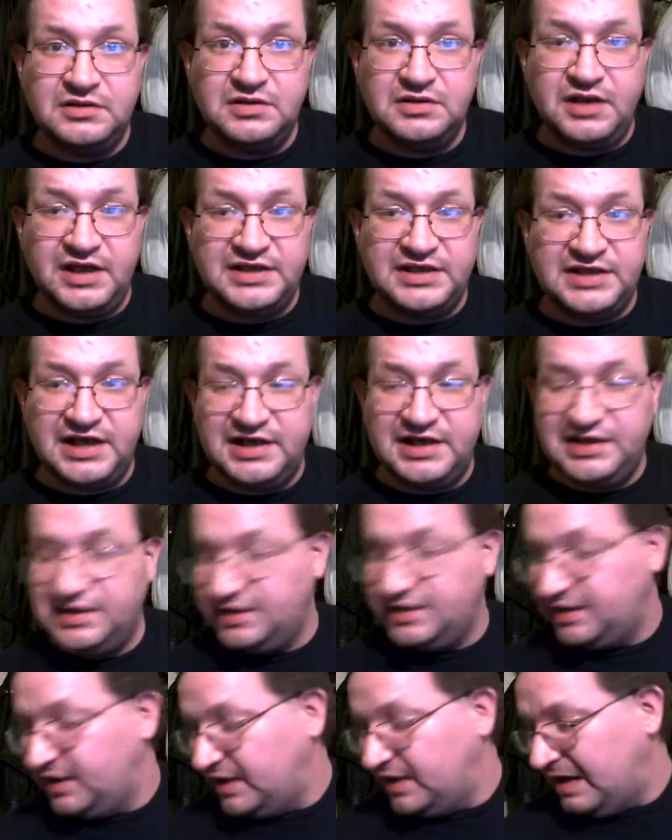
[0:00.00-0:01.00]
like, and
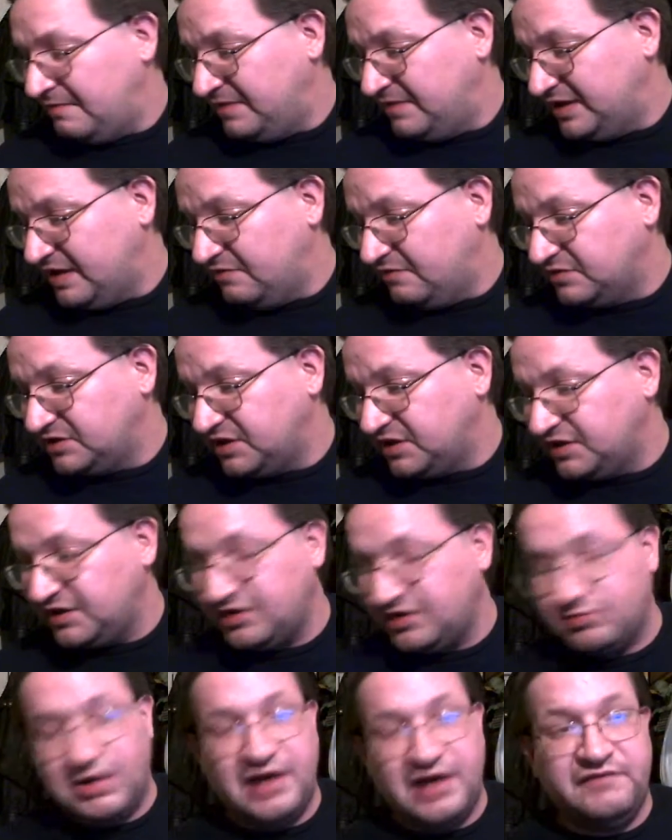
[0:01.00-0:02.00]
I mean, that was nothing
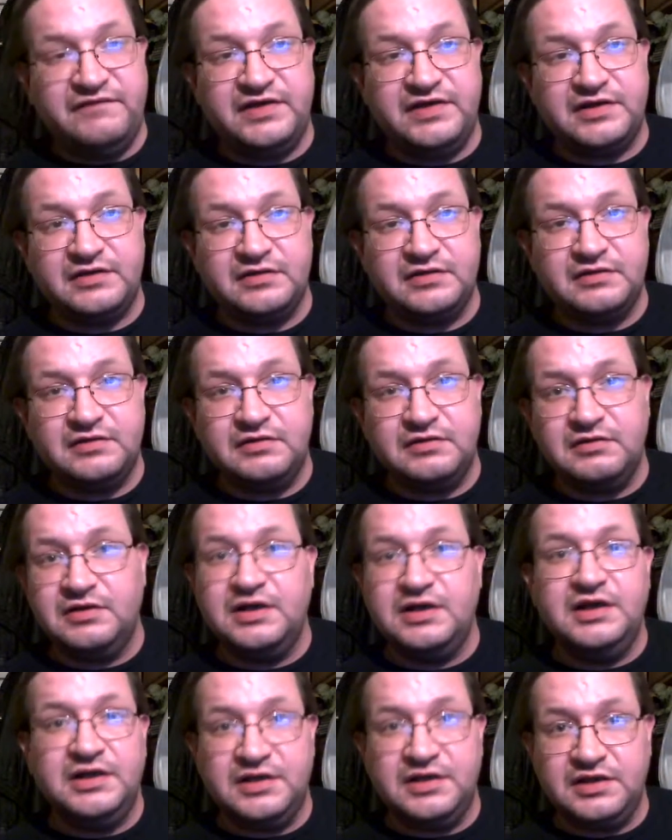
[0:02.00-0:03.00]
graphic or
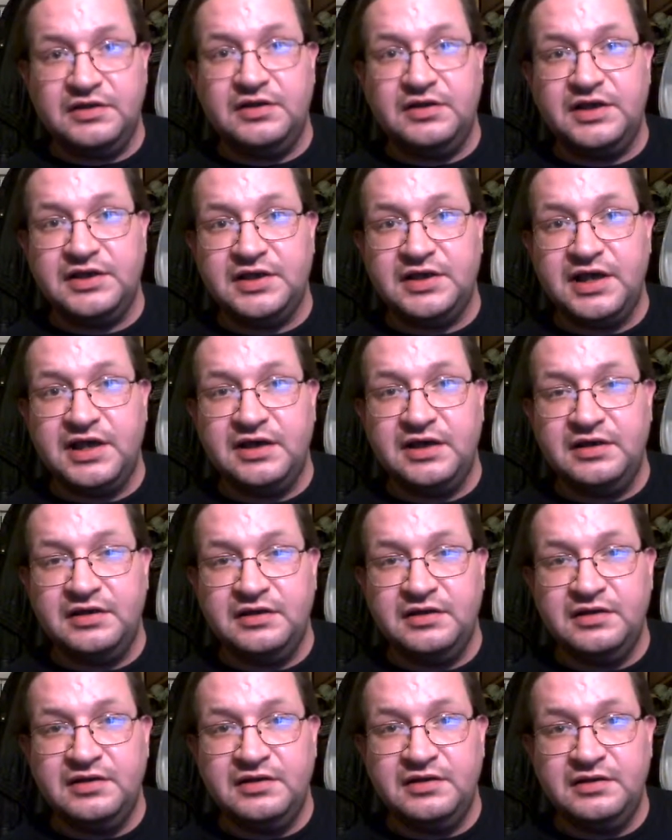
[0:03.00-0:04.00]
anything like that.
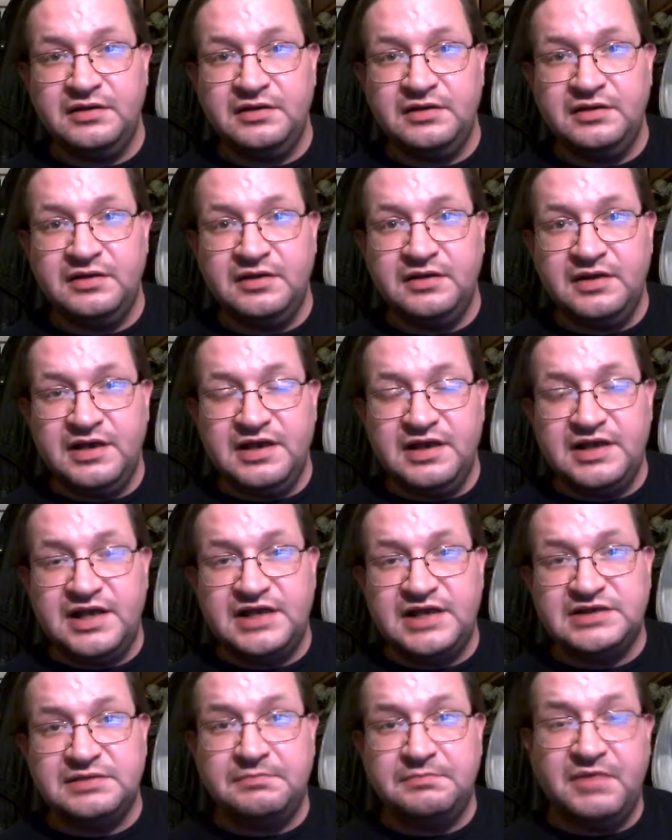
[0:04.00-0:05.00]

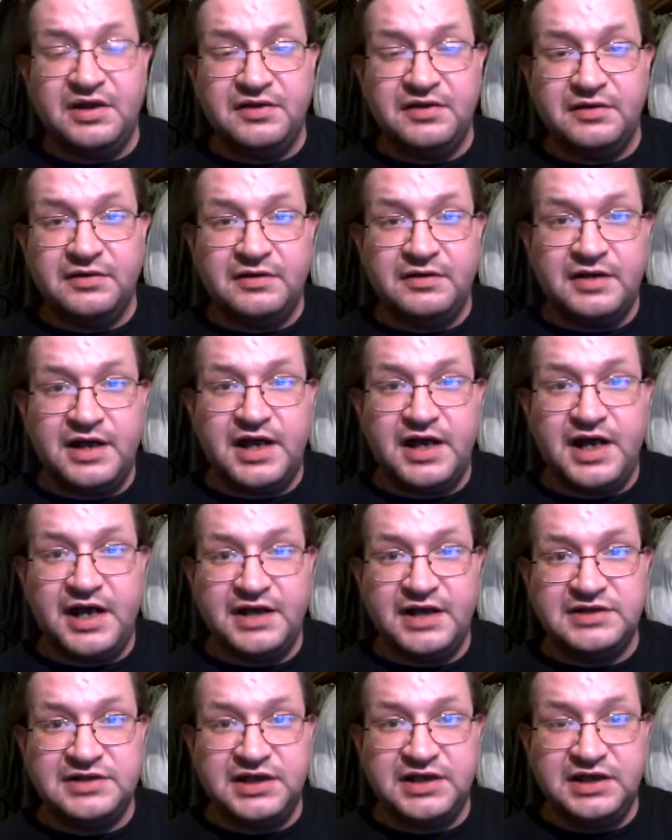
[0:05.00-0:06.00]
That's a mother
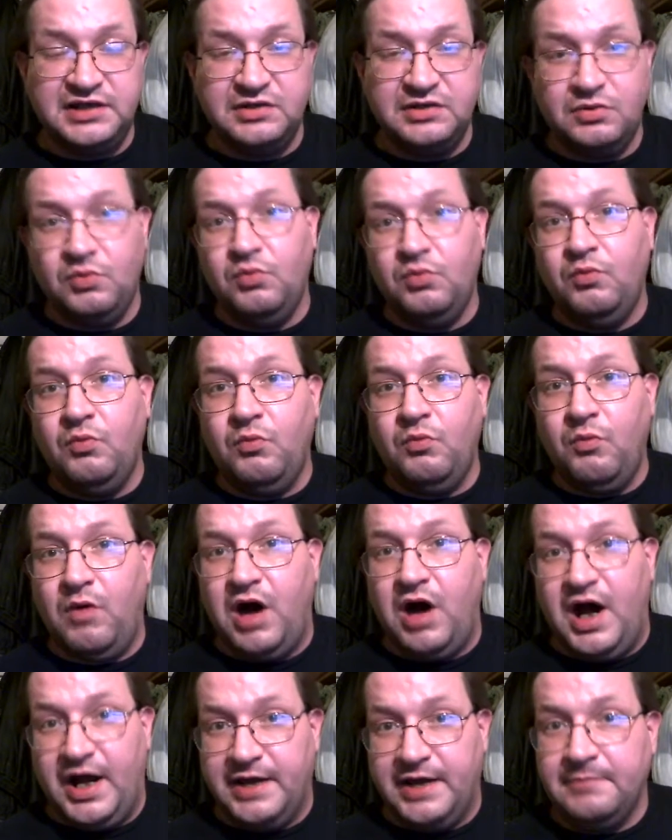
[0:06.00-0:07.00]
asking
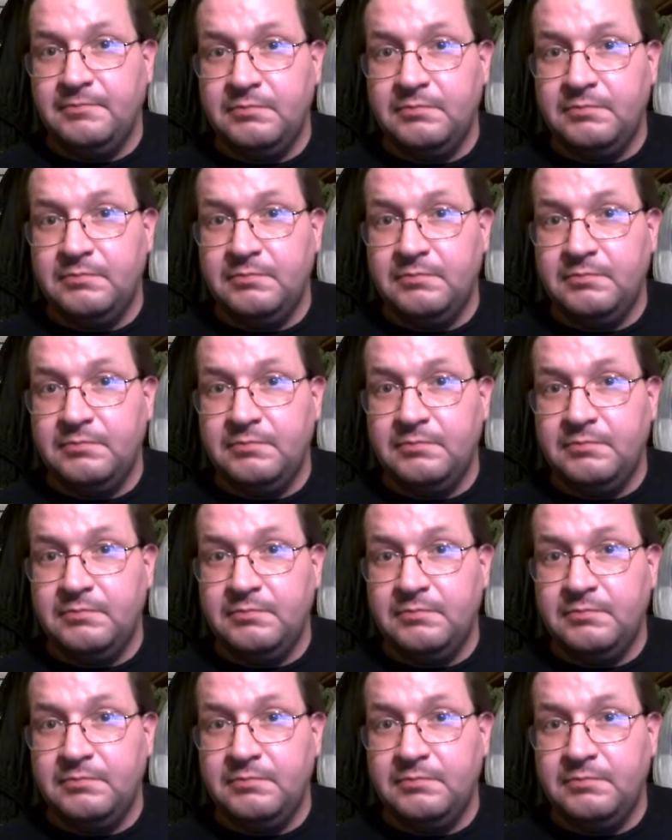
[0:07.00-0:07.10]
why.